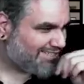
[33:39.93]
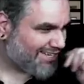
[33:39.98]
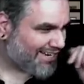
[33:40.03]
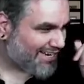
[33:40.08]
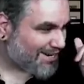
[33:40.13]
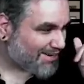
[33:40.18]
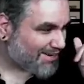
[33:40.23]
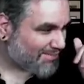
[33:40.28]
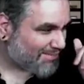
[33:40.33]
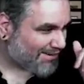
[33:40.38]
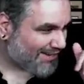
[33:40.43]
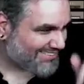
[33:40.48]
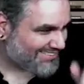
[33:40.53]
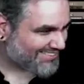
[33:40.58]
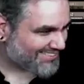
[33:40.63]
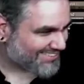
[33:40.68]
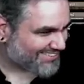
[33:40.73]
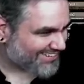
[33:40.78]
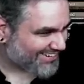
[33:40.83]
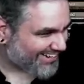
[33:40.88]
Psionic Blast
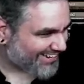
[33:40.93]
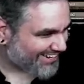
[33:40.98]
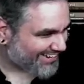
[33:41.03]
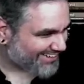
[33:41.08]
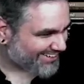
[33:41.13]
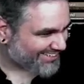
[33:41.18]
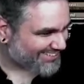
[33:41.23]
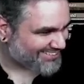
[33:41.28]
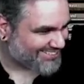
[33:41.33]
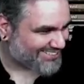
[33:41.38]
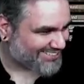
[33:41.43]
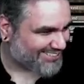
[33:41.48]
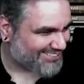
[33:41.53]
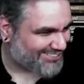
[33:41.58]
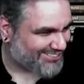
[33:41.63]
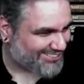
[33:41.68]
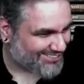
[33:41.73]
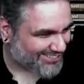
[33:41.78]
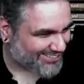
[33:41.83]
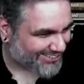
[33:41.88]
is God, and this is
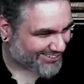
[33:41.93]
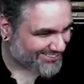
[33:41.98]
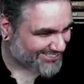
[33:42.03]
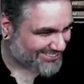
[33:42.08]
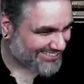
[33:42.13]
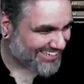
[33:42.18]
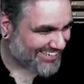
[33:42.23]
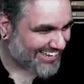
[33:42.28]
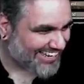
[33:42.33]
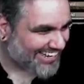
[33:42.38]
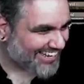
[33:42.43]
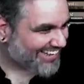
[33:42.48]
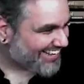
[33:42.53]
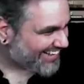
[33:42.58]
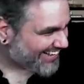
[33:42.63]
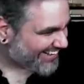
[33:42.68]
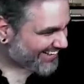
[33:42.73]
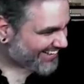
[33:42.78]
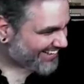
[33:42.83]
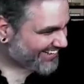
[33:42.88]
its church.
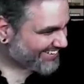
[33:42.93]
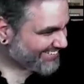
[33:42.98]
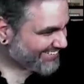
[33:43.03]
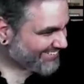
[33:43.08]
Oh,